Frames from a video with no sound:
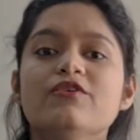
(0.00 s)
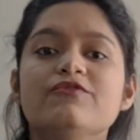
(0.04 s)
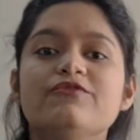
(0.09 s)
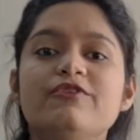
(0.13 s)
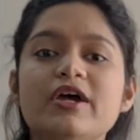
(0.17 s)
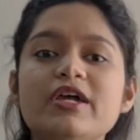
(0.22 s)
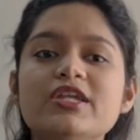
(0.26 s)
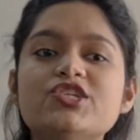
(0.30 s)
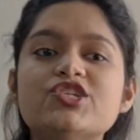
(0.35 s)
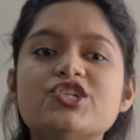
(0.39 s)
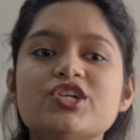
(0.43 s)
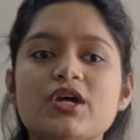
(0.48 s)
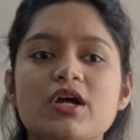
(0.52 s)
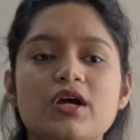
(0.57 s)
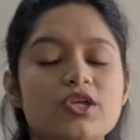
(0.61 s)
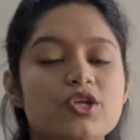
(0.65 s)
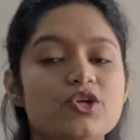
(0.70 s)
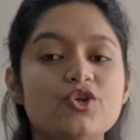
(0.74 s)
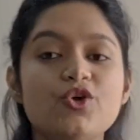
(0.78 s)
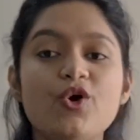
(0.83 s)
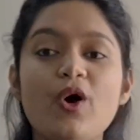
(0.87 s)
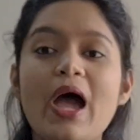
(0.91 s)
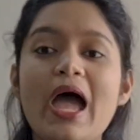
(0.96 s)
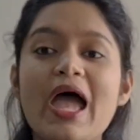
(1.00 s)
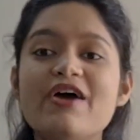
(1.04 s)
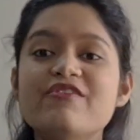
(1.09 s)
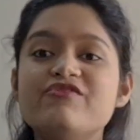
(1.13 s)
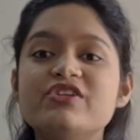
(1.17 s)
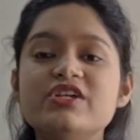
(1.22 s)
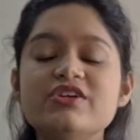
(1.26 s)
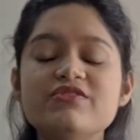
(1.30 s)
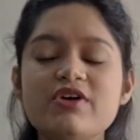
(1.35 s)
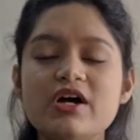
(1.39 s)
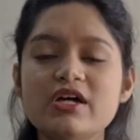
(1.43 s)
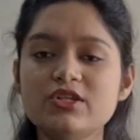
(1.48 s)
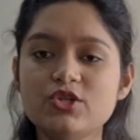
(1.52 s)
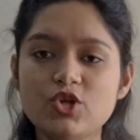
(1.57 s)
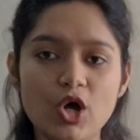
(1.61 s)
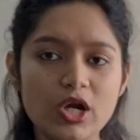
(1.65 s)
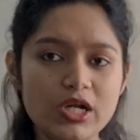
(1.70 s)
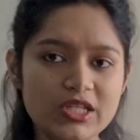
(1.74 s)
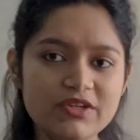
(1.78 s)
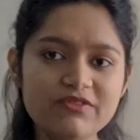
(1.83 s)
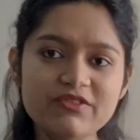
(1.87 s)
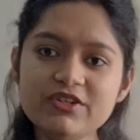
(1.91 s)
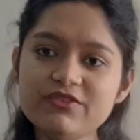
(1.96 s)
which you know everyone
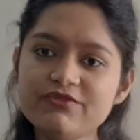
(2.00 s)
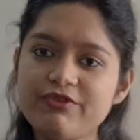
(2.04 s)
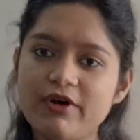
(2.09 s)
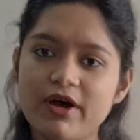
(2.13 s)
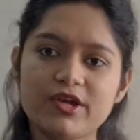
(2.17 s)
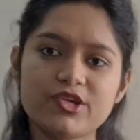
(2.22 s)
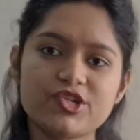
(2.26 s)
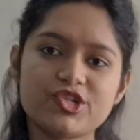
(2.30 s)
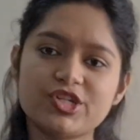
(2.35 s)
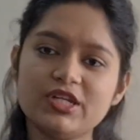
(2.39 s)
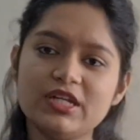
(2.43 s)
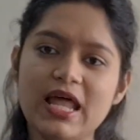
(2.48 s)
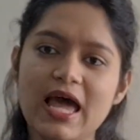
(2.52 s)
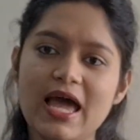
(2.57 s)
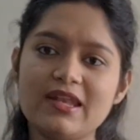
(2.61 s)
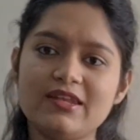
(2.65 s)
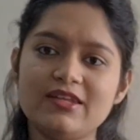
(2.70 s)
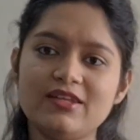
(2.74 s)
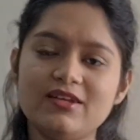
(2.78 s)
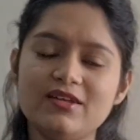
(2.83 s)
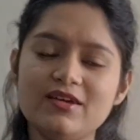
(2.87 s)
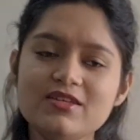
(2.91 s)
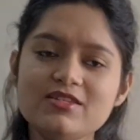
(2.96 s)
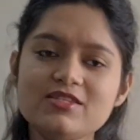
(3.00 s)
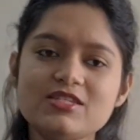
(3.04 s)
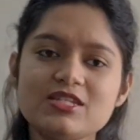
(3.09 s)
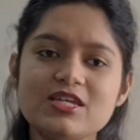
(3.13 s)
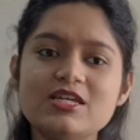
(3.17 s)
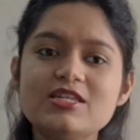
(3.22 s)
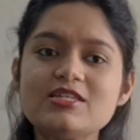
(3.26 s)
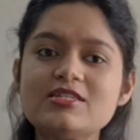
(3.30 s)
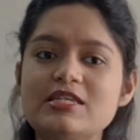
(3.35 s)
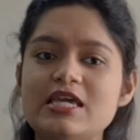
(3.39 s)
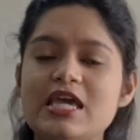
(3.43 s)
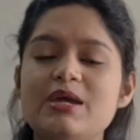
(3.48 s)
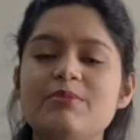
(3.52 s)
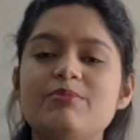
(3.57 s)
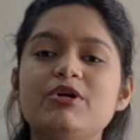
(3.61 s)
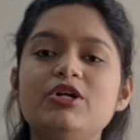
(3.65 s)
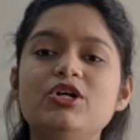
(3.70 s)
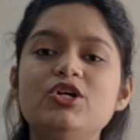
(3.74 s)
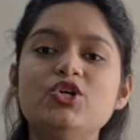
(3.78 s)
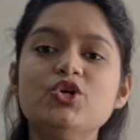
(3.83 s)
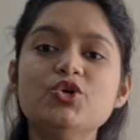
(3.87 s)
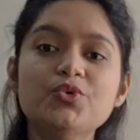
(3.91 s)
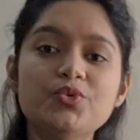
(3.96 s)
not even functional analyst is
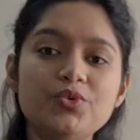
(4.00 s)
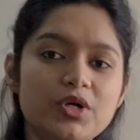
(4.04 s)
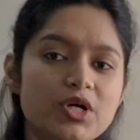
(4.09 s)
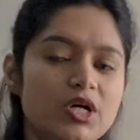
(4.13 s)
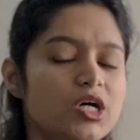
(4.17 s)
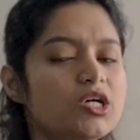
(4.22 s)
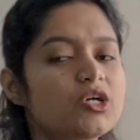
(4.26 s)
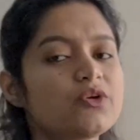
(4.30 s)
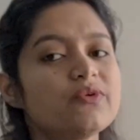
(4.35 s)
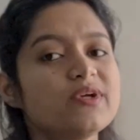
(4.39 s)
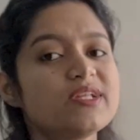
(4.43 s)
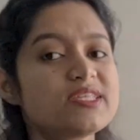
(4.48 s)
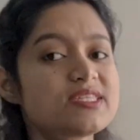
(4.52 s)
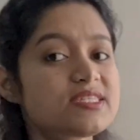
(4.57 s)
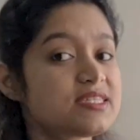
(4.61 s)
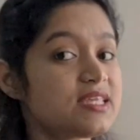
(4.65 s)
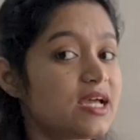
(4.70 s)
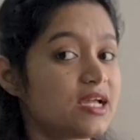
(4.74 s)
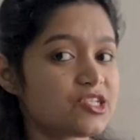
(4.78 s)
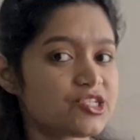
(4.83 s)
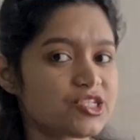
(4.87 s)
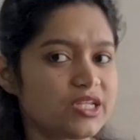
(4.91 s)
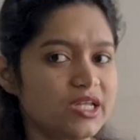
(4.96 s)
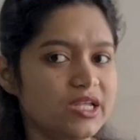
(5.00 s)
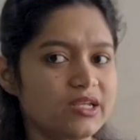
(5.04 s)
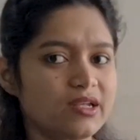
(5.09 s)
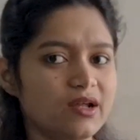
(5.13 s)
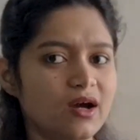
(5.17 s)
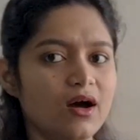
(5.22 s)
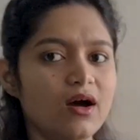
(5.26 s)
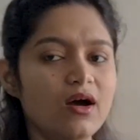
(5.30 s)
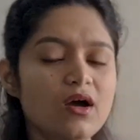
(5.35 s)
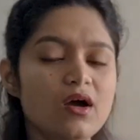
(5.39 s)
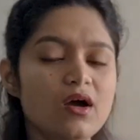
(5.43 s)
able to work with such data